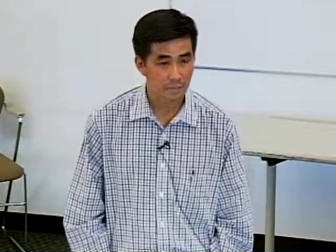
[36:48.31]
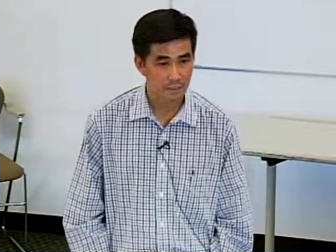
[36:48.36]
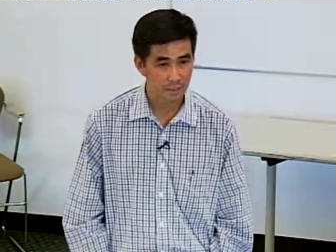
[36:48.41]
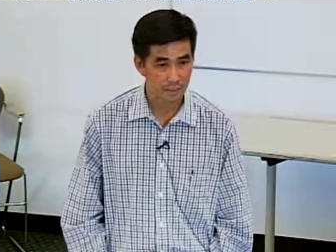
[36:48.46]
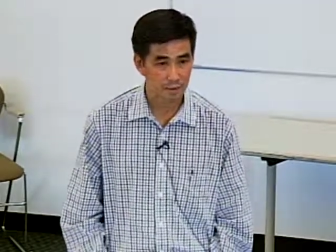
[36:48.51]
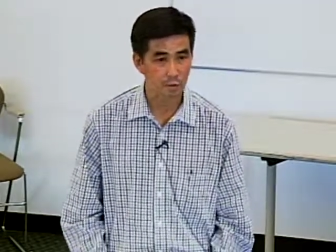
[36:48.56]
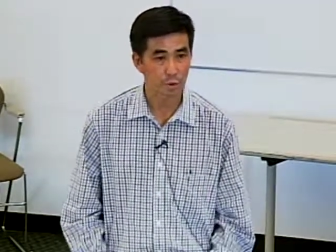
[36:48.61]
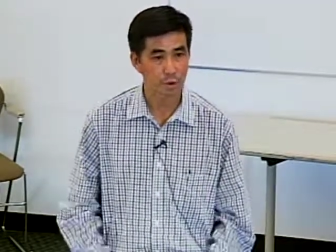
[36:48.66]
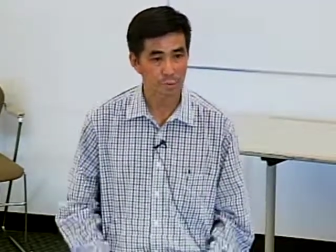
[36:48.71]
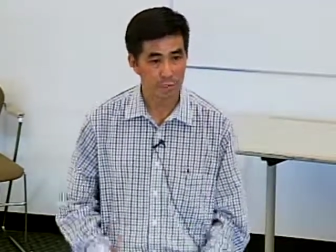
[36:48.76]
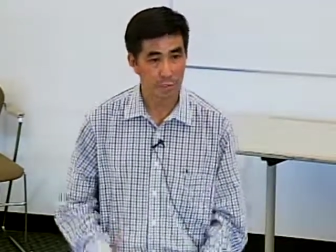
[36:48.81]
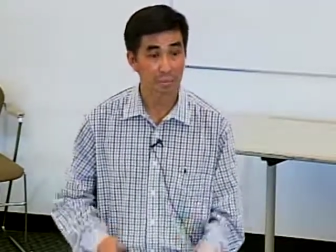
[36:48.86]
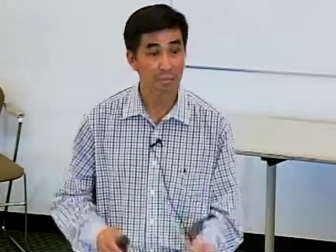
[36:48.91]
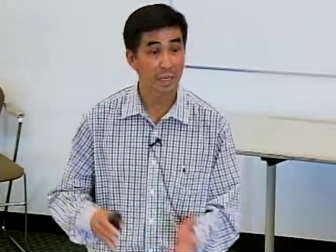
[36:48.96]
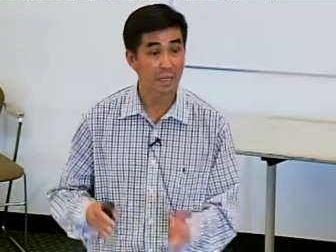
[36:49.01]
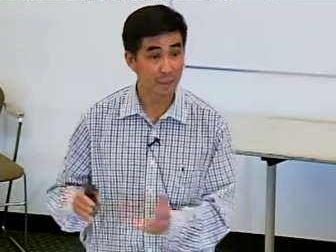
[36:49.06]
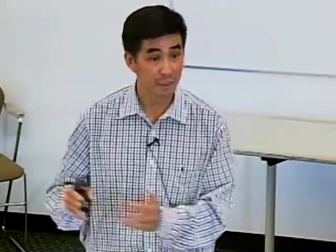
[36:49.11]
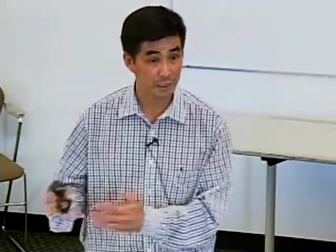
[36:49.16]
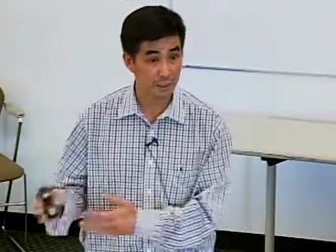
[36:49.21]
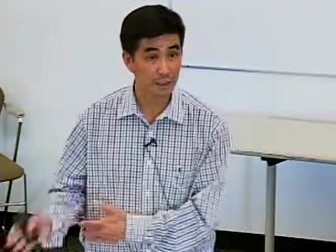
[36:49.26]
still respond
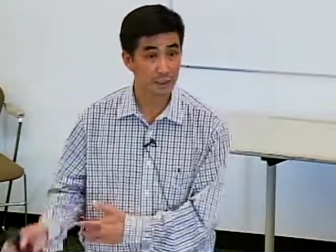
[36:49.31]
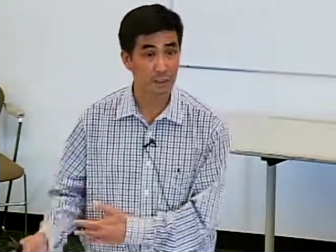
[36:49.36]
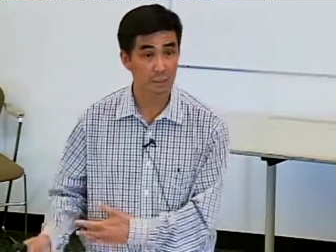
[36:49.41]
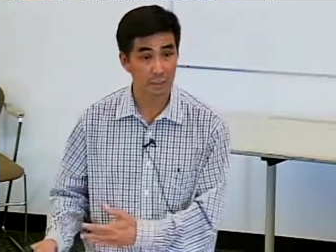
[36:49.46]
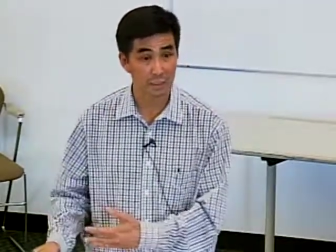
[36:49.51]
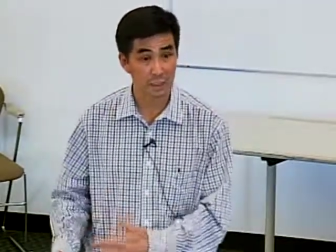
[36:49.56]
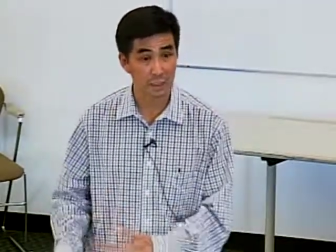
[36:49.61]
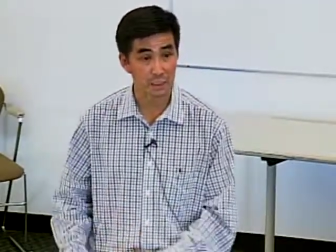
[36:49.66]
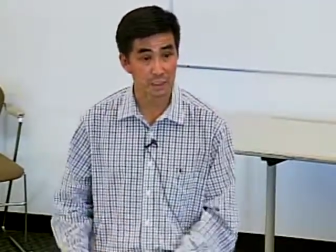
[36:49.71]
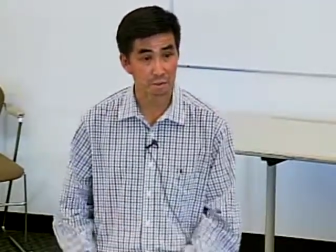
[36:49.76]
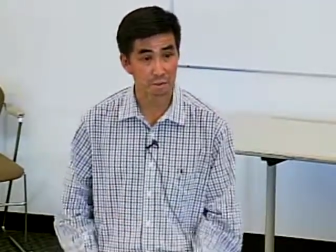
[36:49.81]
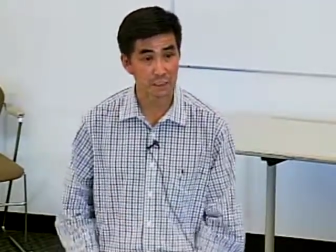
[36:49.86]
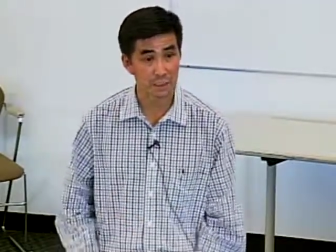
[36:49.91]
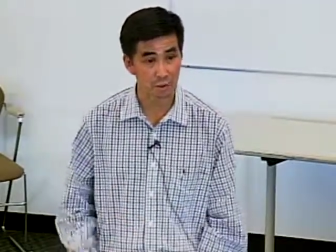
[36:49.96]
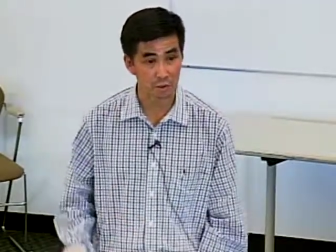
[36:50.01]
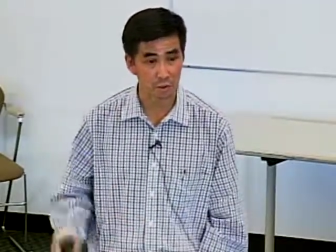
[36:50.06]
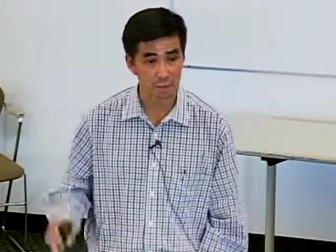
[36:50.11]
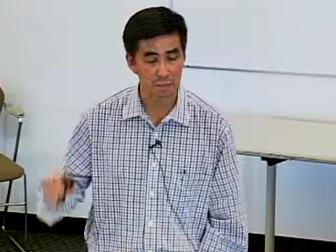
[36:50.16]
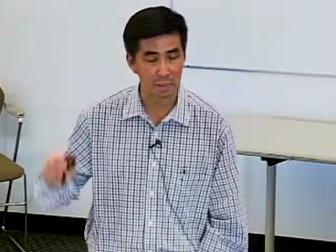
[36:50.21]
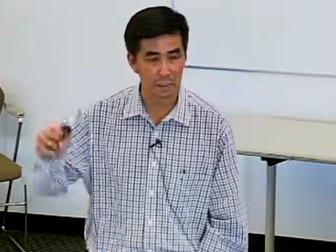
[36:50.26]
best to stimulants, but
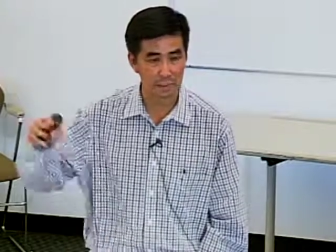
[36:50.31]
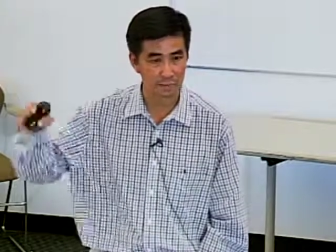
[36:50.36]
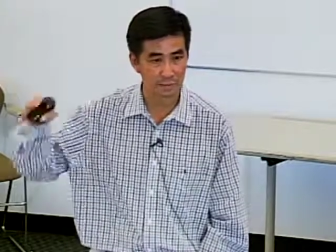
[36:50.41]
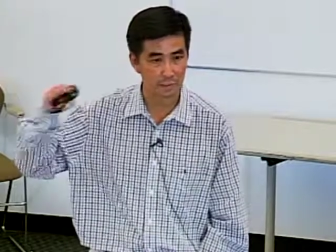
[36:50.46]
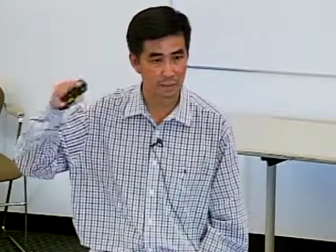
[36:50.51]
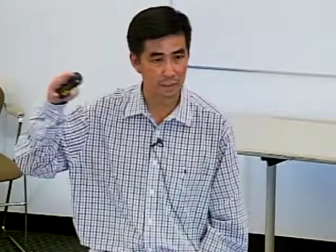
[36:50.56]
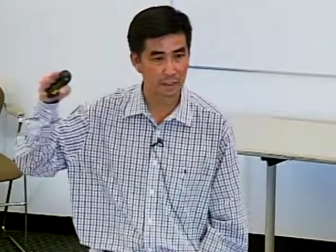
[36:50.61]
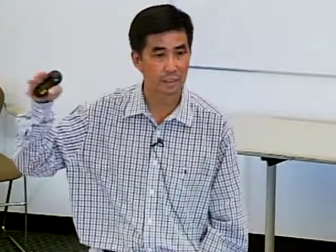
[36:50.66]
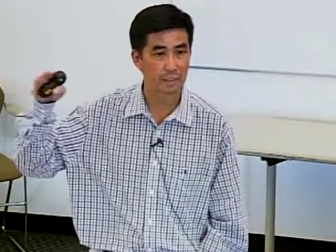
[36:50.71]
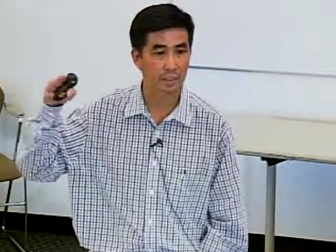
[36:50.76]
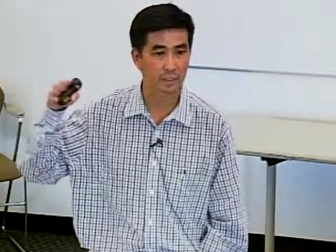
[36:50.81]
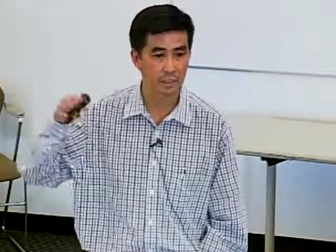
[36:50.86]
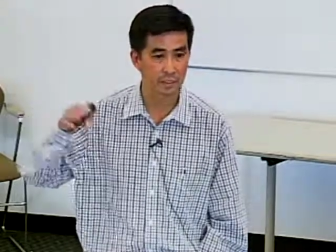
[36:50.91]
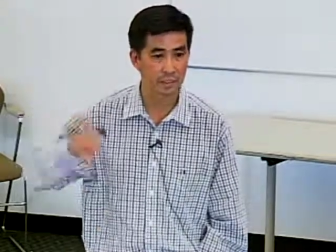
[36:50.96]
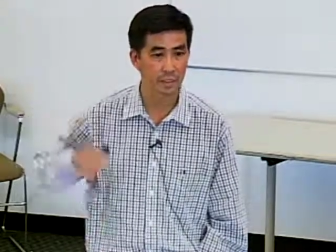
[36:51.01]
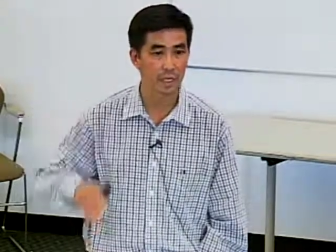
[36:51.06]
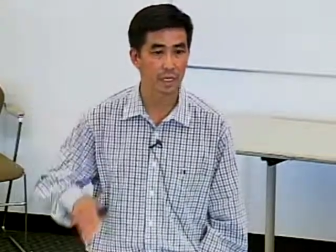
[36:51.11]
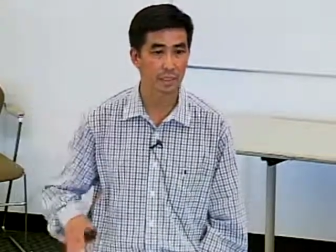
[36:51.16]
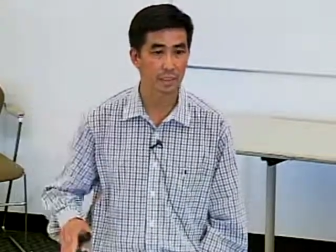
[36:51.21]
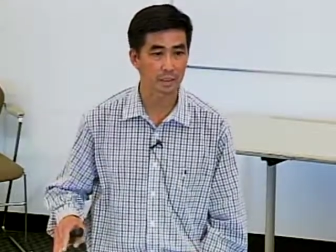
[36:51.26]
the response rate isn't as
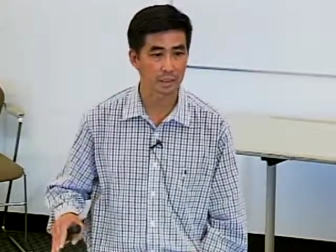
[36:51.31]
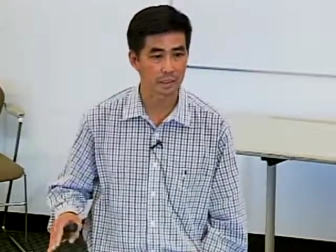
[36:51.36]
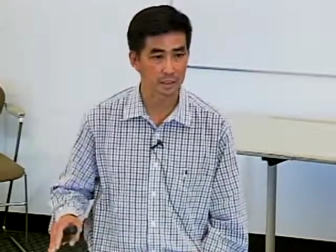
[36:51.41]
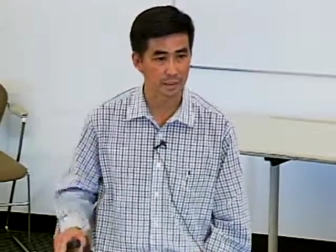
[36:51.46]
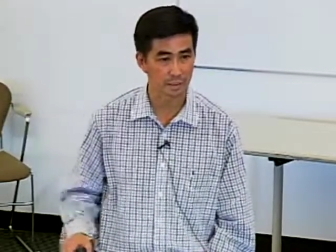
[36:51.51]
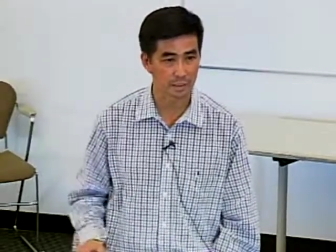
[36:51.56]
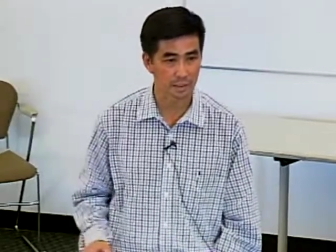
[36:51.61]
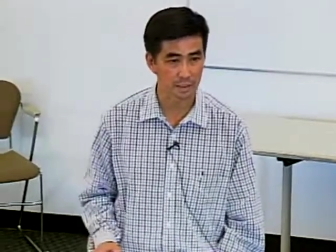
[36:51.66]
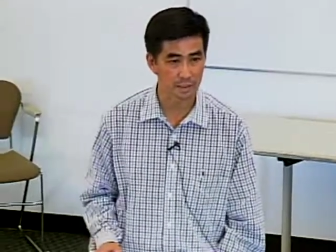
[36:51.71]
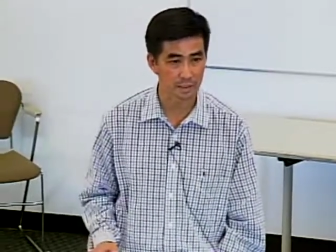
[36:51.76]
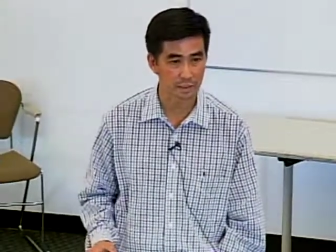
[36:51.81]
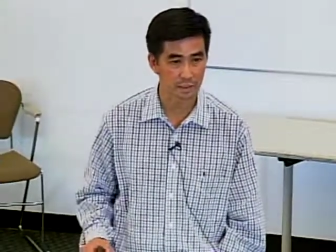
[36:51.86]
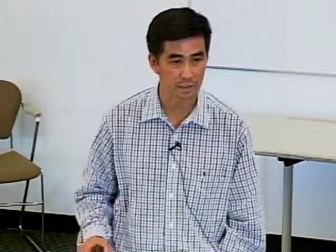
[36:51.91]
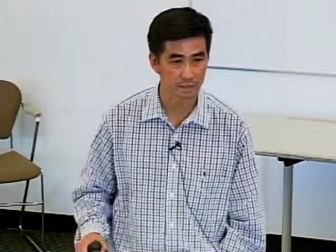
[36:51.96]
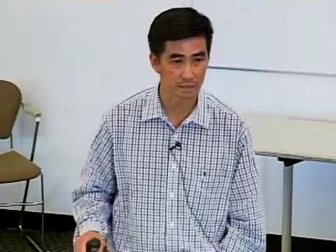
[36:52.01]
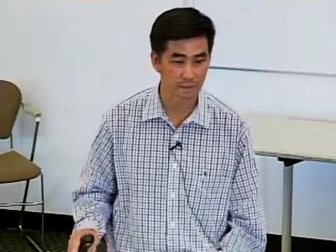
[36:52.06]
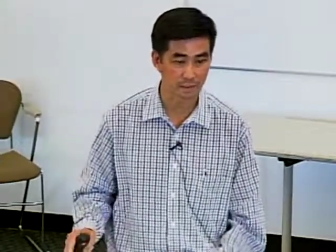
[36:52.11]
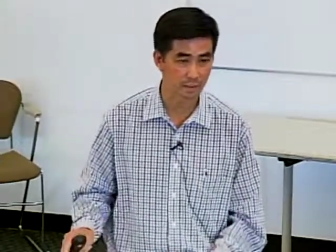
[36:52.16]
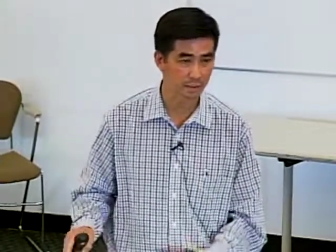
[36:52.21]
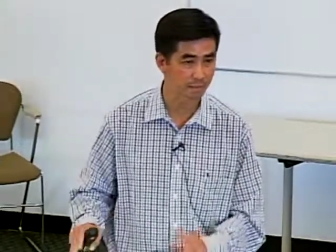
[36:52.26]
high as kids
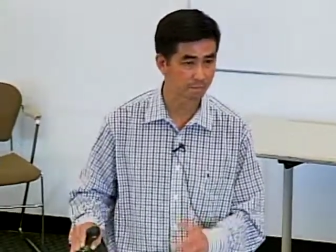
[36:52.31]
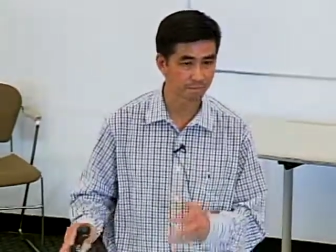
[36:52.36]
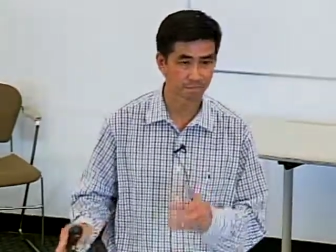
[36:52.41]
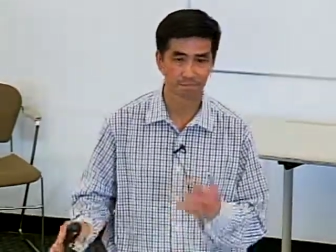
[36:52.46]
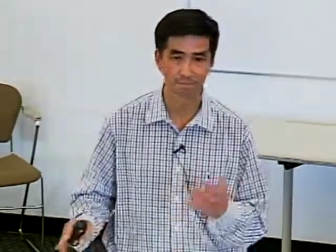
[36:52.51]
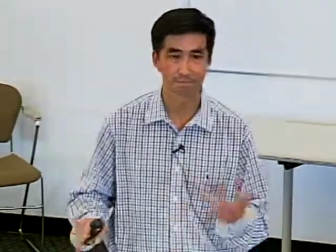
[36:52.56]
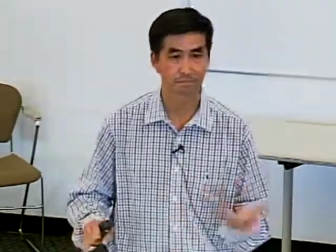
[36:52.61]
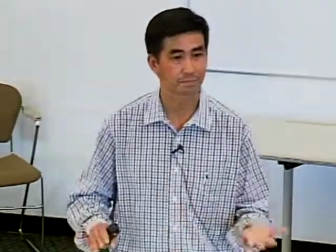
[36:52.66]
with um,